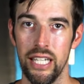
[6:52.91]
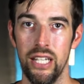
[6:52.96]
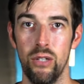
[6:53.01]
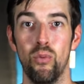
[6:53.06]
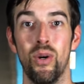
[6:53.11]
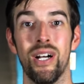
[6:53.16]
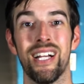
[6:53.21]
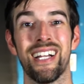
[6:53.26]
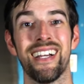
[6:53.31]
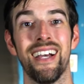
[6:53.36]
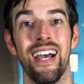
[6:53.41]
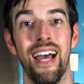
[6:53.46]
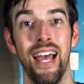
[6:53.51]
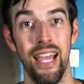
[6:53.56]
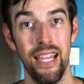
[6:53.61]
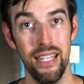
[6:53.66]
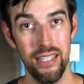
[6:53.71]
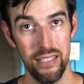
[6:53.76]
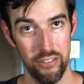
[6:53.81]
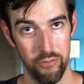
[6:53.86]
and what
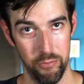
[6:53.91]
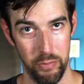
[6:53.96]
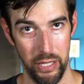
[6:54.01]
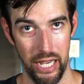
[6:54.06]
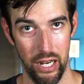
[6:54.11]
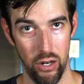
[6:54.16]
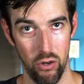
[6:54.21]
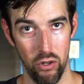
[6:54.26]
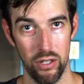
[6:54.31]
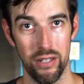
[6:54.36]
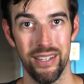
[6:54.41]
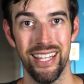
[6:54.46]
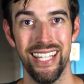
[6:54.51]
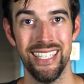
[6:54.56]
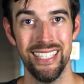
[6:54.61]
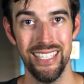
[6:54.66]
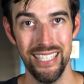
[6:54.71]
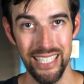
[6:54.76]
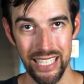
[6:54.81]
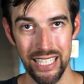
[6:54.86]
kind of power
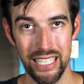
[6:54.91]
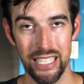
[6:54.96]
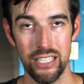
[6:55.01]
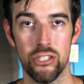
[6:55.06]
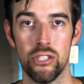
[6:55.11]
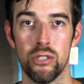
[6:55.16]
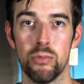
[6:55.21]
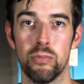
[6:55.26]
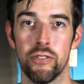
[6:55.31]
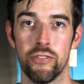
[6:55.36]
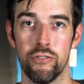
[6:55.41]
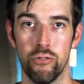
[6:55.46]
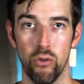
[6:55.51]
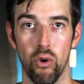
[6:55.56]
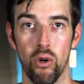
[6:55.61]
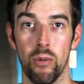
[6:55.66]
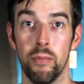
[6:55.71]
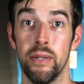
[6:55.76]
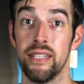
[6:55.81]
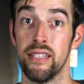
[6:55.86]
they need to
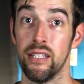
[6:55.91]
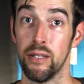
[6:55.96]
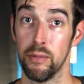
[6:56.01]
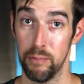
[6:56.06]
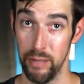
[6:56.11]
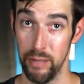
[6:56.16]
perform at their